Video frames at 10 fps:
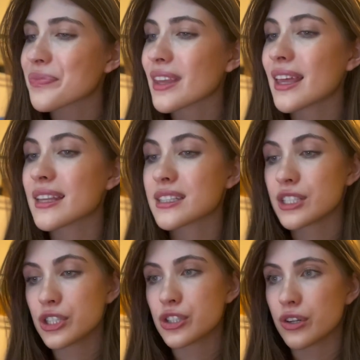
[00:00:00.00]
This
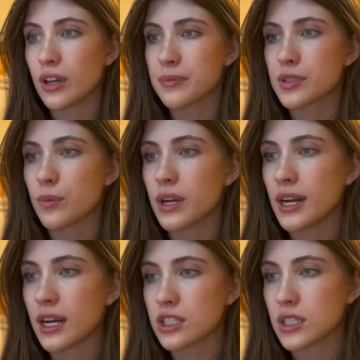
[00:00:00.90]
is a journal app. So what it
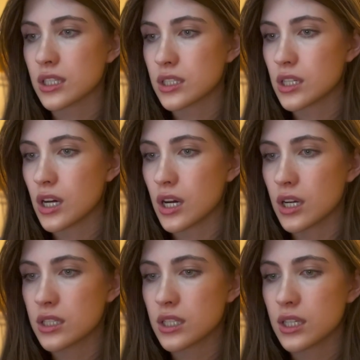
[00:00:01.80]
actually
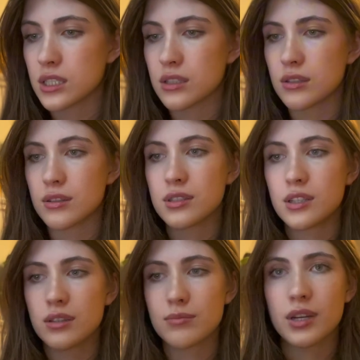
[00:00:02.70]
does is you can
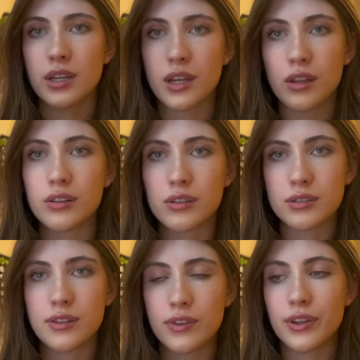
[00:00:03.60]
see my calendar
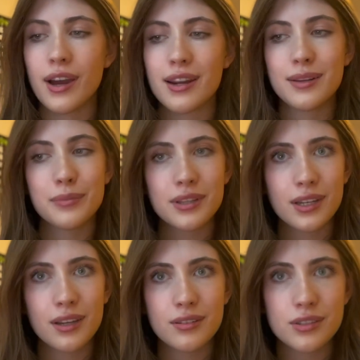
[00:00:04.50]
stuff on there. I didn't put the
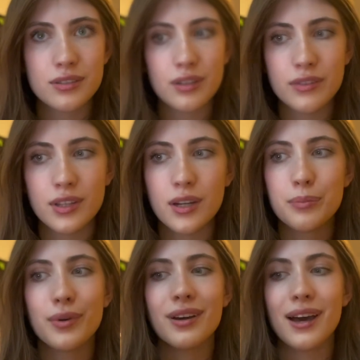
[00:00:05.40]
calendar stuff on there,
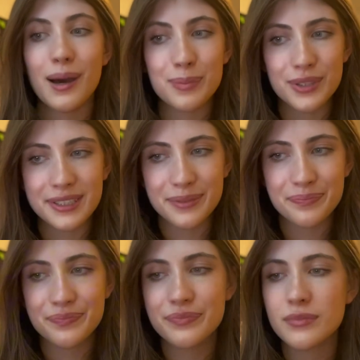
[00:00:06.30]
but Apple did.
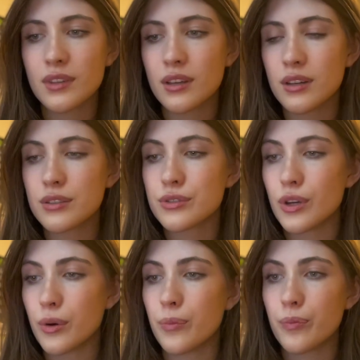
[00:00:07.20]

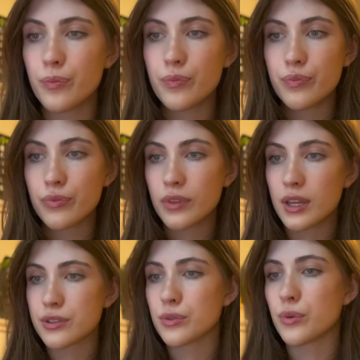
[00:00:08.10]
So
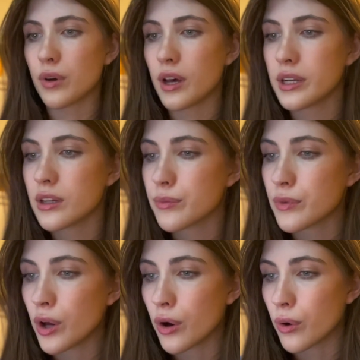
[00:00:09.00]
that's cool. I didn't
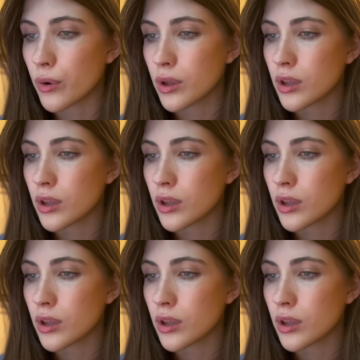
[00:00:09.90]
know.